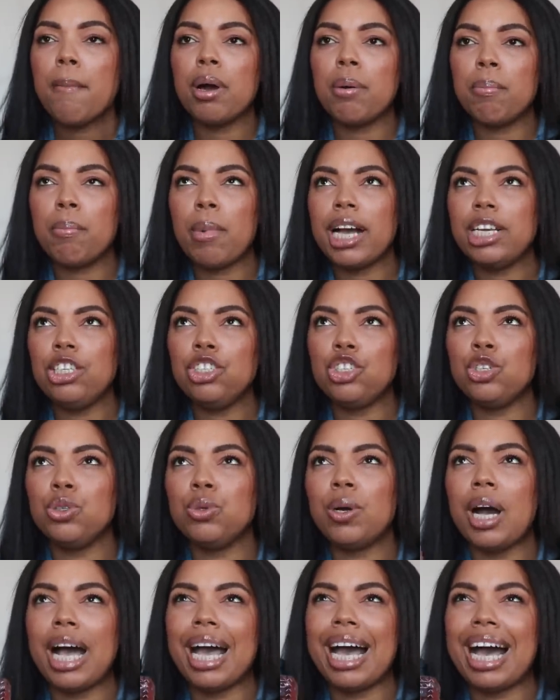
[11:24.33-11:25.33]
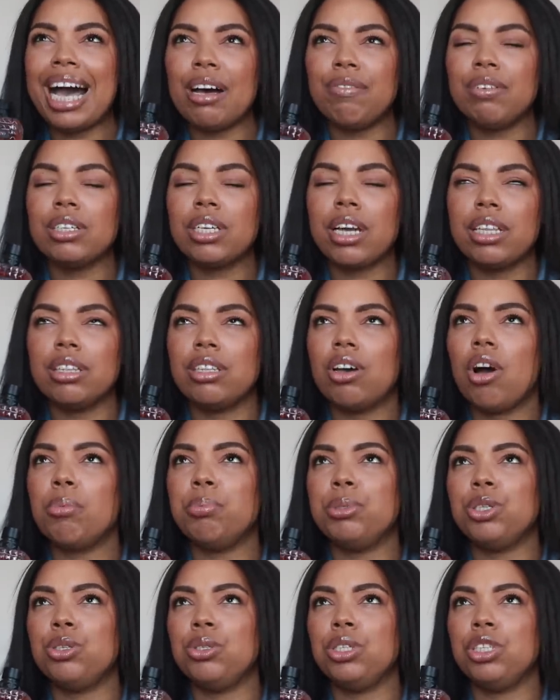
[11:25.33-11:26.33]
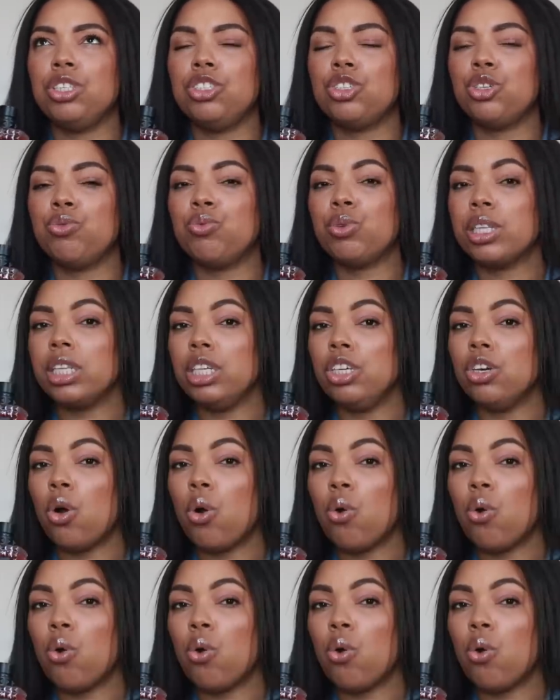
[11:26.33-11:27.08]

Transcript: but mind you, I haven't had the opportunity to really